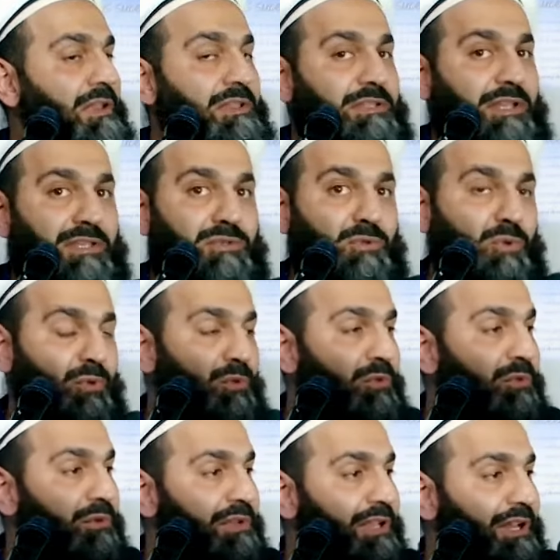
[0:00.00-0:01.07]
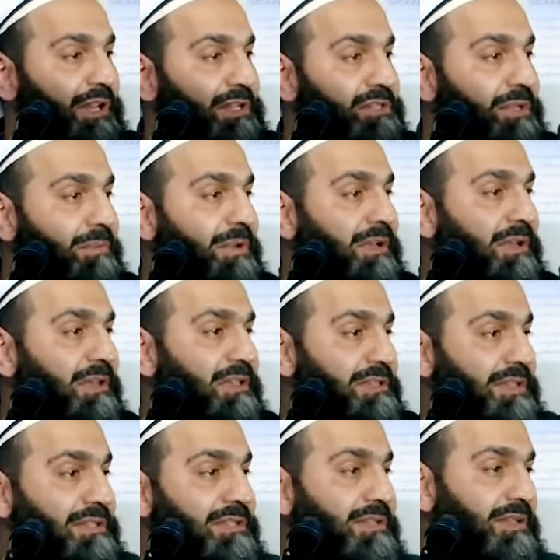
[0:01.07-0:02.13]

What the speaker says: he says, "Unzur ila al-jabal." He says,